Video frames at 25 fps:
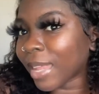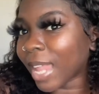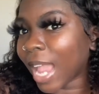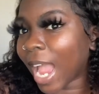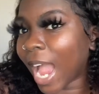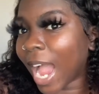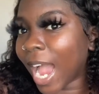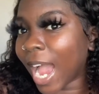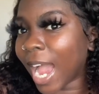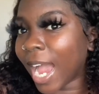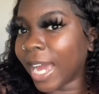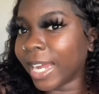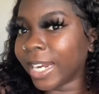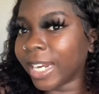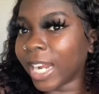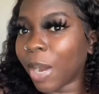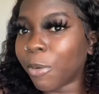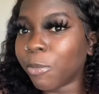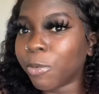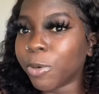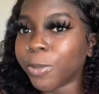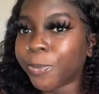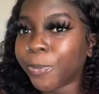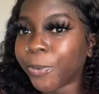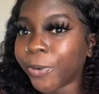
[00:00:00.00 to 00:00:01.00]
And I
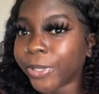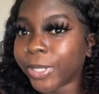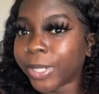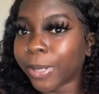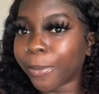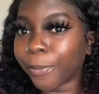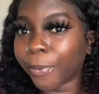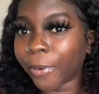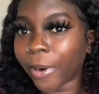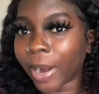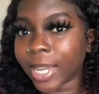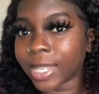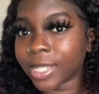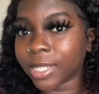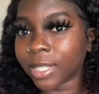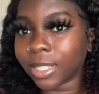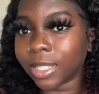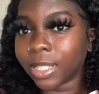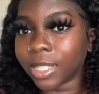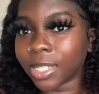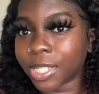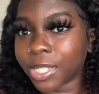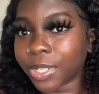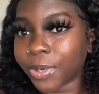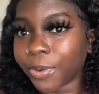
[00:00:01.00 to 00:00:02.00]
would put the price on
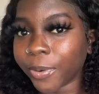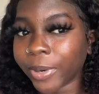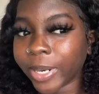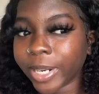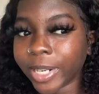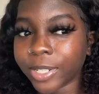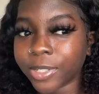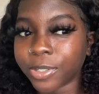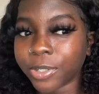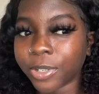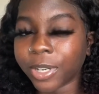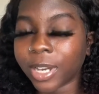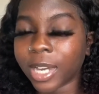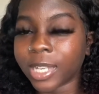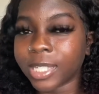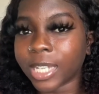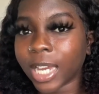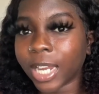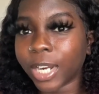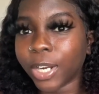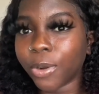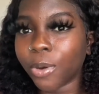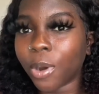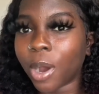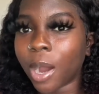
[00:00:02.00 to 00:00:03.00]
the screen so you guys
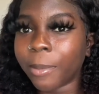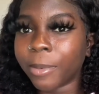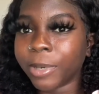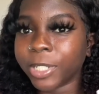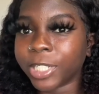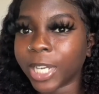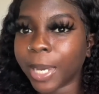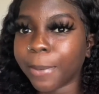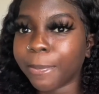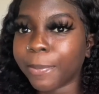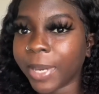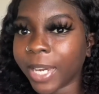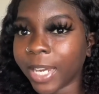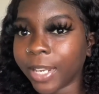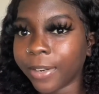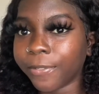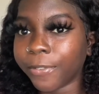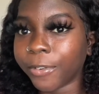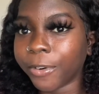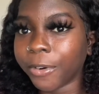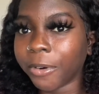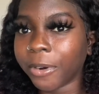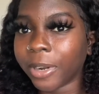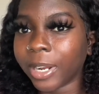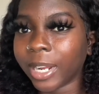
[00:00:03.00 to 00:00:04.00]
can know how much I paid
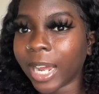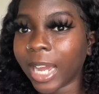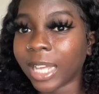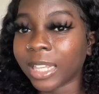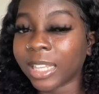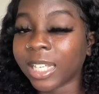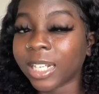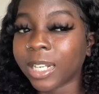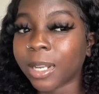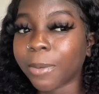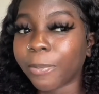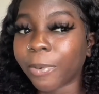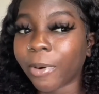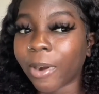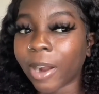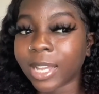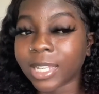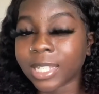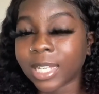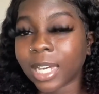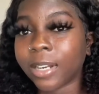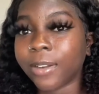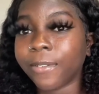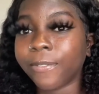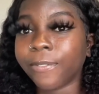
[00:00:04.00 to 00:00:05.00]
for it. I think the price
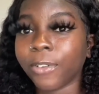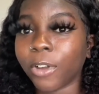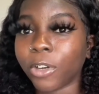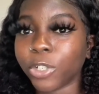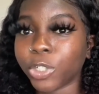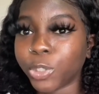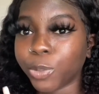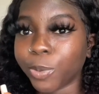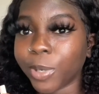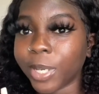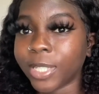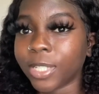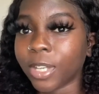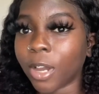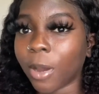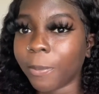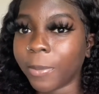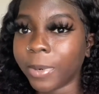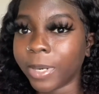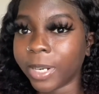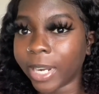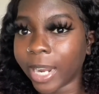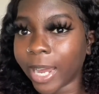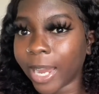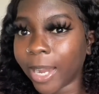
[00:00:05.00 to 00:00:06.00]
kind of fluctuates up
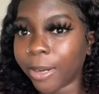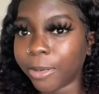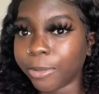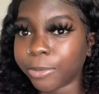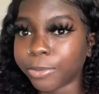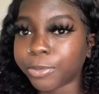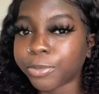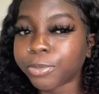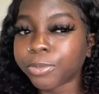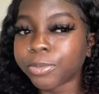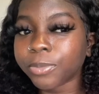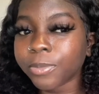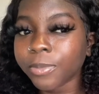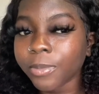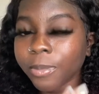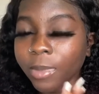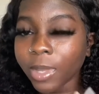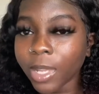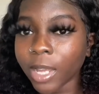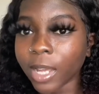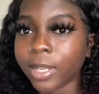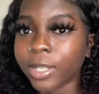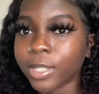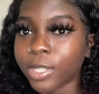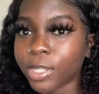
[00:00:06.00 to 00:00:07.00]
and down.
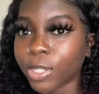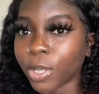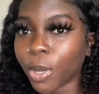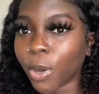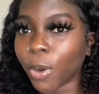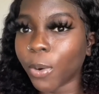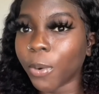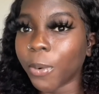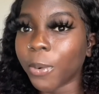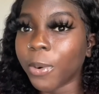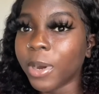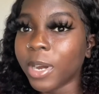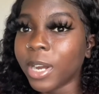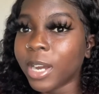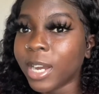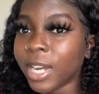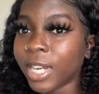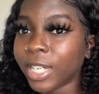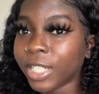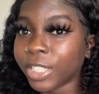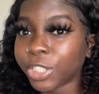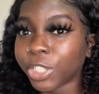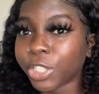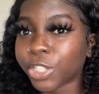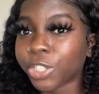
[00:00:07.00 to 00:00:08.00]
So
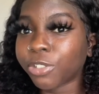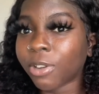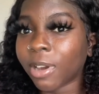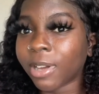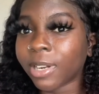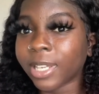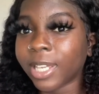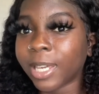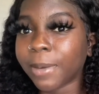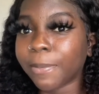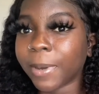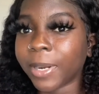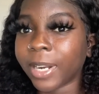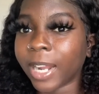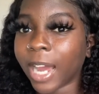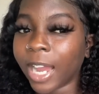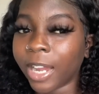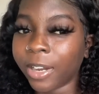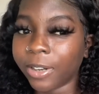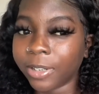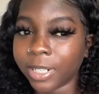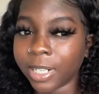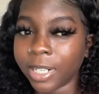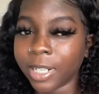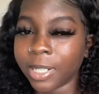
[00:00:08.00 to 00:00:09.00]
just try to keep an eye
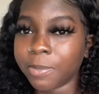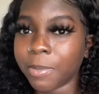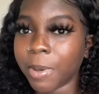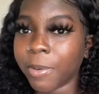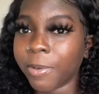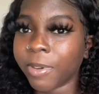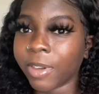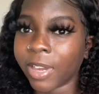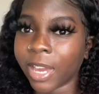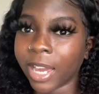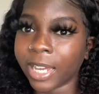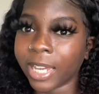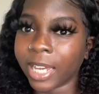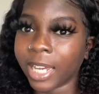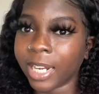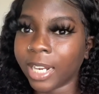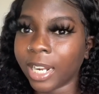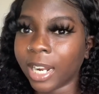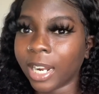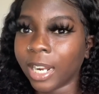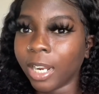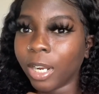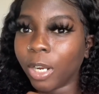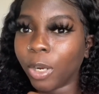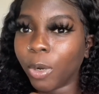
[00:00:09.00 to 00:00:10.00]
on it. Maybe you can get it
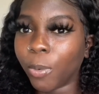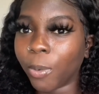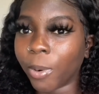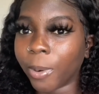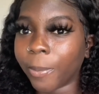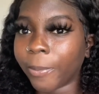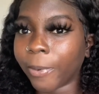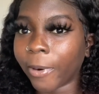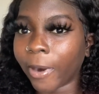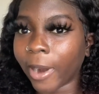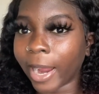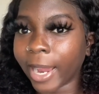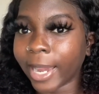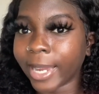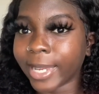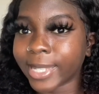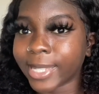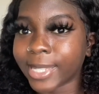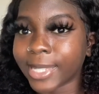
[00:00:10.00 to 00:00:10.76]
at a lower price.